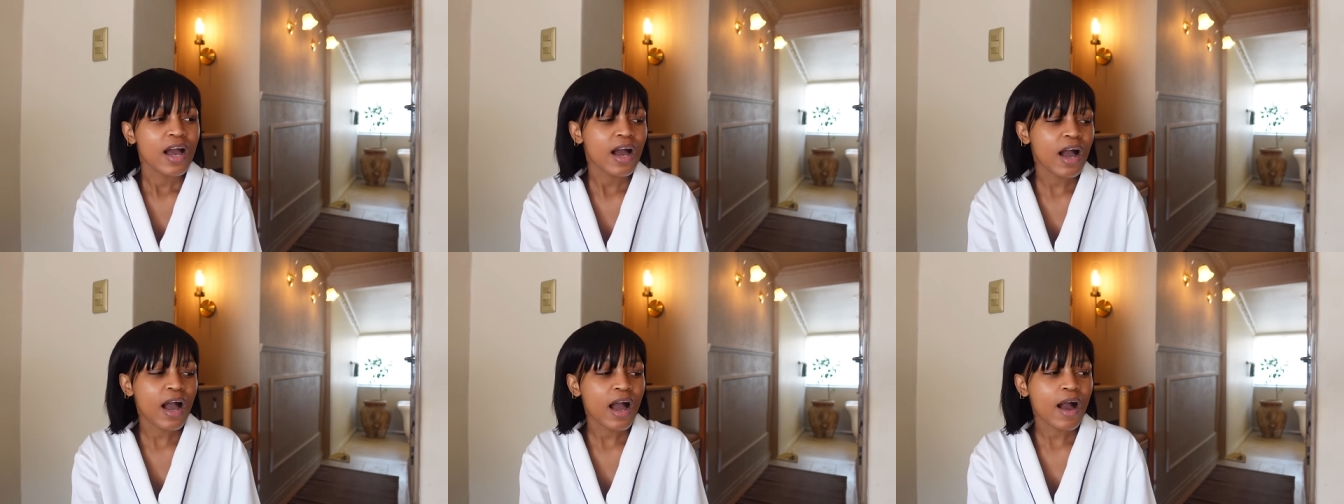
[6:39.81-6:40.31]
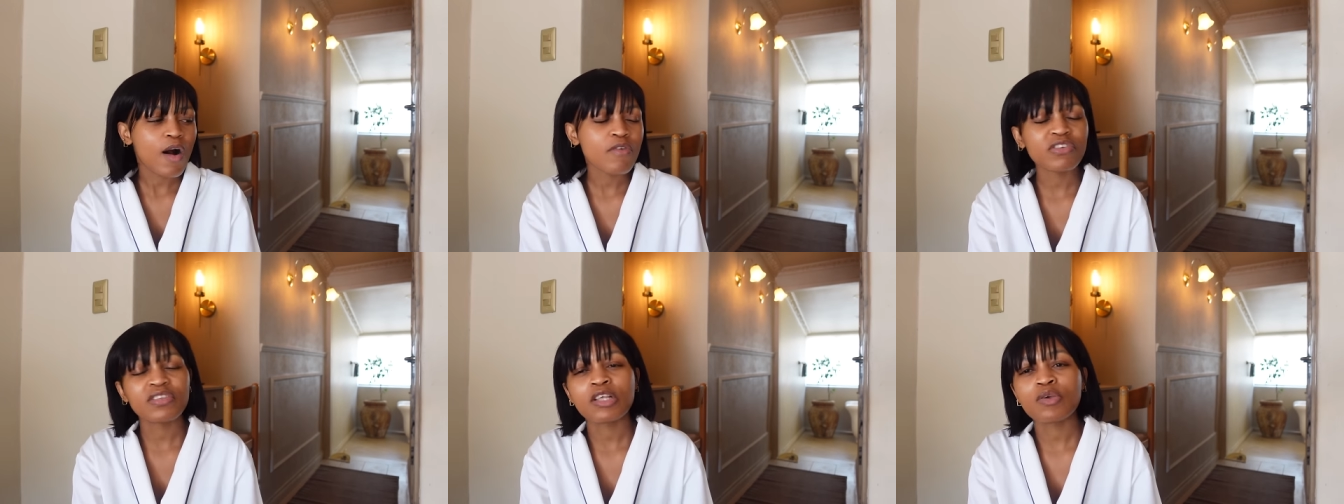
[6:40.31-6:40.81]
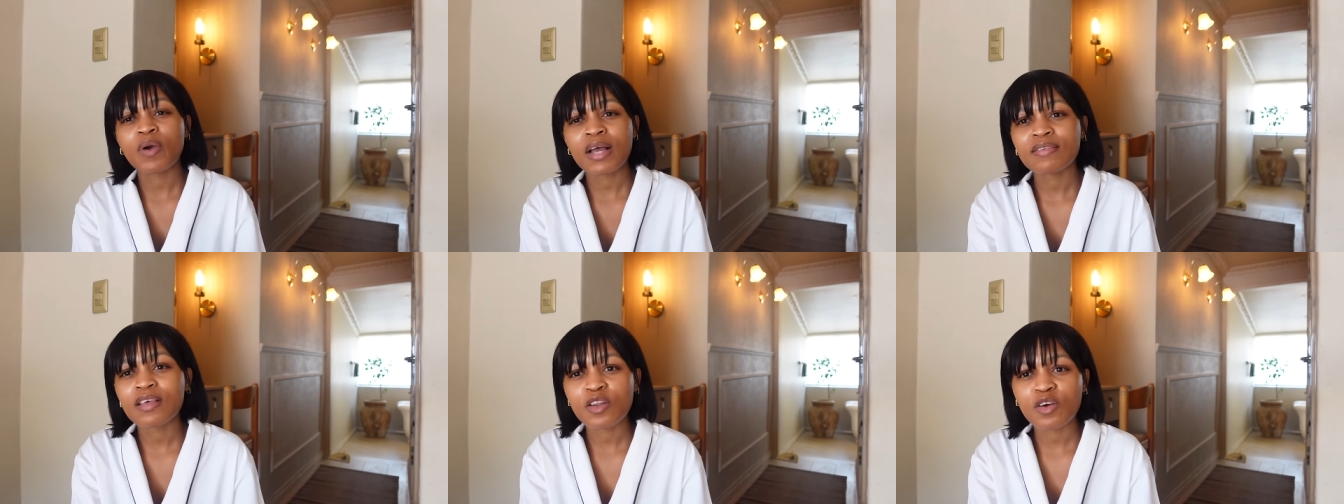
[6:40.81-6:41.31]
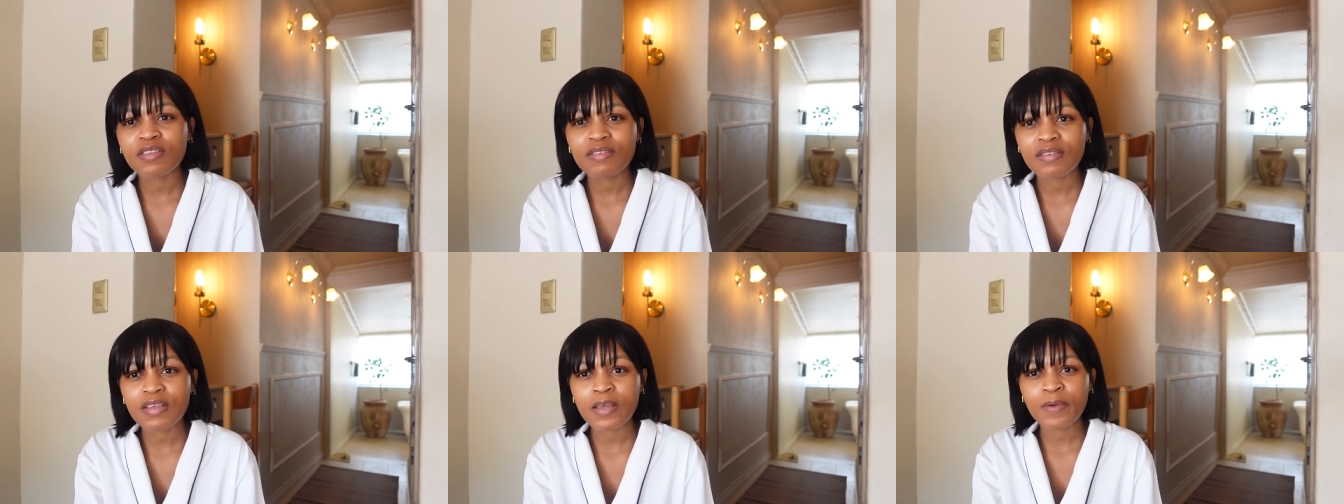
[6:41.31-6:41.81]
uh, obviously you guys cannot
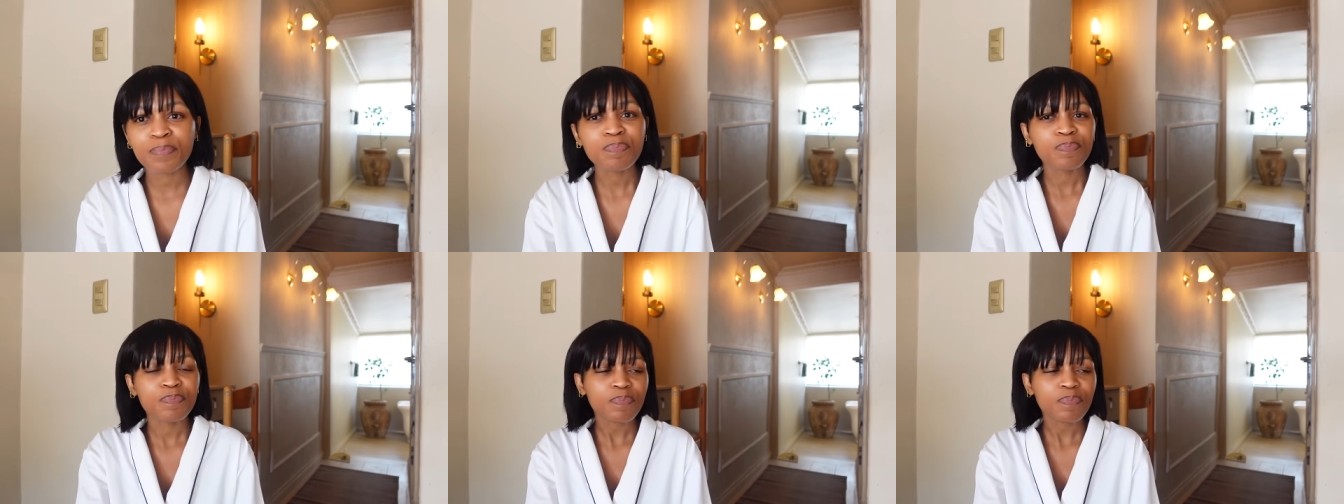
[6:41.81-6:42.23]
see